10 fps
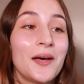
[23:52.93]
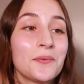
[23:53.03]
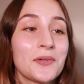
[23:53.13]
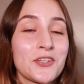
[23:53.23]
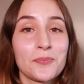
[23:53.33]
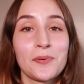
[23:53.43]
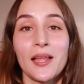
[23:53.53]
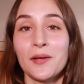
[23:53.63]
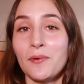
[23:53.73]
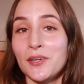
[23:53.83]
which you're
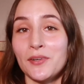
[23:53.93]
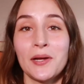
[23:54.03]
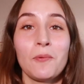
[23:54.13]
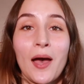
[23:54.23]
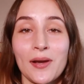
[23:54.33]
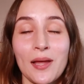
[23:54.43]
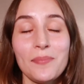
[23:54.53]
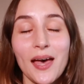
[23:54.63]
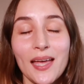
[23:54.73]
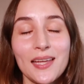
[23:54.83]
probably wondering, why would I
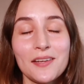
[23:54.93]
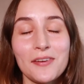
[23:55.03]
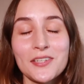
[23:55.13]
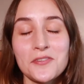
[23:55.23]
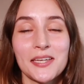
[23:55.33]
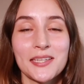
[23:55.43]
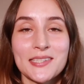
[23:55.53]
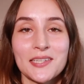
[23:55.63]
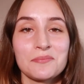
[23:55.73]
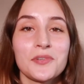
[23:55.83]
buy it if I don't think it's
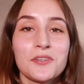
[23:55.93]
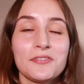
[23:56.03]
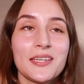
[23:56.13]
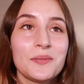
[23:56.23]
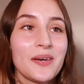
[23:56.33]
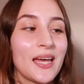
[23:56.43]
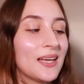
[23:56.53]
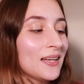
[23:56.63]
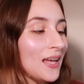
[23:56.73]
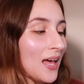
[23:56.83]
a good movie? But
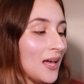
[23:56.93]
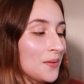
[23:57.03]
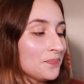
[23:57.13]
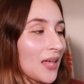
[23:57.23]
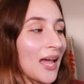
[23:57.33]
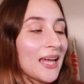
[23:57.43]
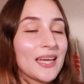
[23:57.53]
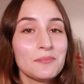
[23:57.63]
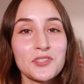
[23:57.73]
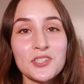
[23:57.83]
I
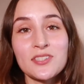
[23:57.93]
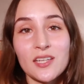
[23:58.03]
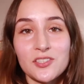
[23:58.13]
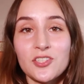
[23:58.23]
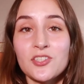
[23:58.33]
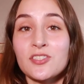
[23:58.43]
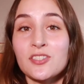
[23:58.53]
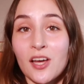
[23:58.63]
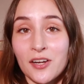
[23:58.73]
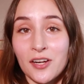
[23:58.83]
am just such a
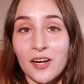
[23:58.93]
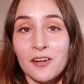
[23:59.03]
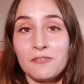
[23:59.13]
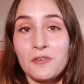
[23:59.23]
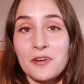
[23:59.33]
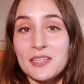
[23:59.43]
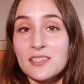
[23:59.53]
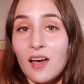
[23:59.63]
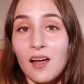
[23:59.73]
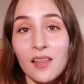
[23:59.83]
sucker for these
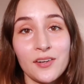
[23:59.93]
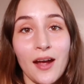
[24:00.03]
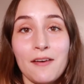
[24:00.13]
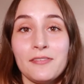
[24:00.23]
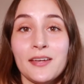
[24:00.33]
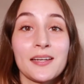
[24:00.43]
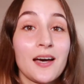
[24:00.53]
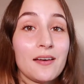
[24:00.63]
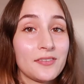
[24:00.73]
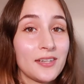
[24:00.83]
holographic
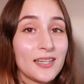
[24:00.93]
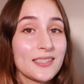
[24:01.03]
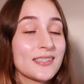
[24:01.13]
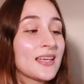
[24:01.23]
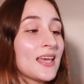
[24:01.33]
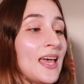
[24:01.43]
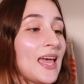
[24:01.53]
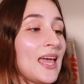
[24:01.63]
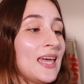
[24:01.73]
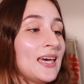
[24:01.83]
covers.
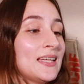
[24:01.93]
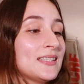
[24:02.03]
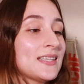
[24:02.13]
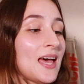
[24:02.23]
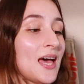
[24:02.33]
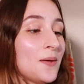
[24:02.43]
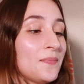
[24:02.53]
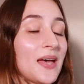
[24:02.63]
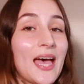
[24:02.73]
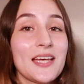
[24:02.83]
And
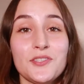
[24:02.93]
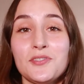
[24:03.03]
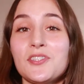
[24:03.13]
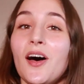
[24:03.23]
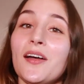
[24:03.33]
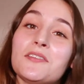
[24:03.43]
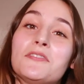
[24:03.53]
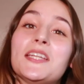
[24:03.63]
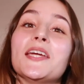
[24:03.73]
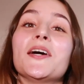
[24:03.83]
as you saw in the
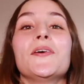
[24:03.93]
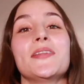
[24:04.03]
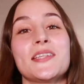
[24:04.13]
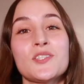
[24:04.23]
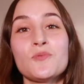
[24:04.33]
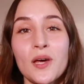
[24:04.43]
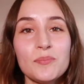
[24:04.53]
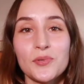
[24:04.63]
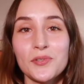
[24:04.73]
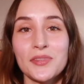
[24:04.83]
video, this one
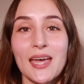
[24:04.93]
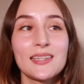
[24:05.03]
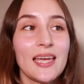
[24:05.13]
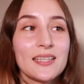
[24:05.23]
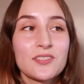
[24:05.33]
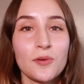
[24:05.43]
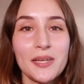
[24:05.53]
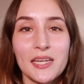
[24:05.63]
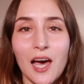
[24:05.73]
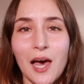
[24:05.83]
booth had like so
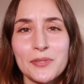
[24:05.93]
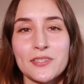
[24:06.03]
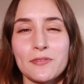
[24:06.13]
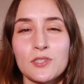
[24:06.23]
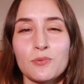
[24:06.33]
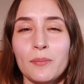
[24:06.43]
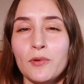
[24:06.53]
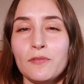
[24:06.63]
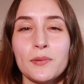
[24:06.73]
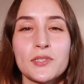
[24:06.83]
many copies of this one
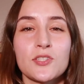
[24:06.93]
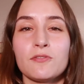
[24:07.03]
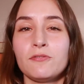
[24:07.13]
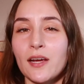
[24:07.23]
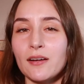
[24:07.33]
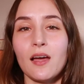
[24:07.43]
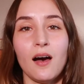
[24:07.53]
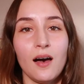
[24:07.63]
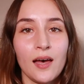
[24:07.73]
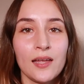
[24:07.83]
movie, which is very
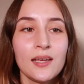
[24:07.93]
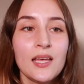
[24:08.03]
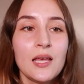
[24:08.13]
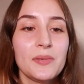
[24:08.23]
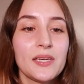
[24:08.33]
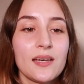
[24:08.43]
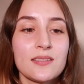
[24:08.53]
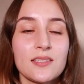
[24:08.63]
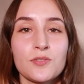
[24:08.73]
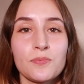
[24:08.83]
odd because
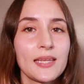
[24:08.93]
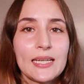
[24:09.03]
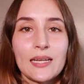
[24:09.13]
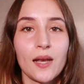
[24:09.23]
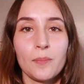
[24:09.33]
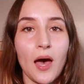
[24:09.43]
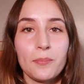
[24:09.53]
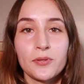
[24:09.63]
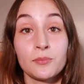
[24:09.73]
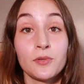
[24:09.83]
it's really not a
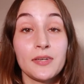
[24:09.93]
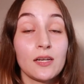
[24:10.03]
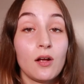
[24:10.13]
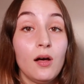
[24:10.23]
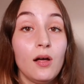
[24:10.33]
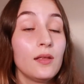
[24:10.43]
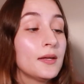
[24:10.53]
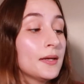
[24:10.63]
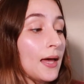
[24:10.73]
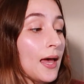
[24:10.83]
popular movie at all.
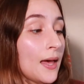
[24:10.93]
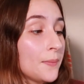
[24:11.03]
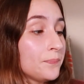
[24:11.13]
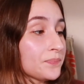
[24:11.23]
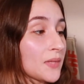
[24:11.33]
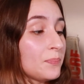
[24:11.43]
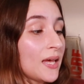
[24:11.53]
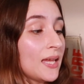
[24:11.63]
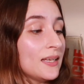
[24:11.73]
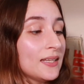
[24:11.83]

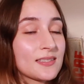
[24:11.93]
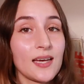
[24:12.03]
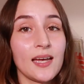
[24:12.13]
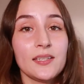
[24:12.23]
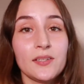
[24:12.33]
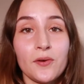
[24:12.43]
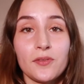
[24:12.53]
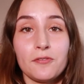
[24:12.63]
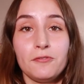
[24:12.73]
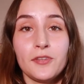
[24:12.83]
But it's got, the
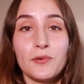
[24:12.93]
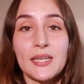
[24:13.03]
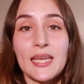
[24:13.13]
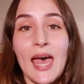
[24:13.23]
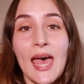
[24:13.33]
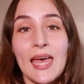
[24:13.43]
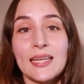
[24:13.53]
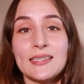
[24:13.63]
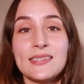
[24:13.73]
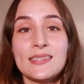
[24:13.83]
floating
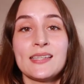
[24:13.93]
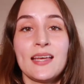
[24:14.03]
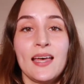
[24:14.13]
heads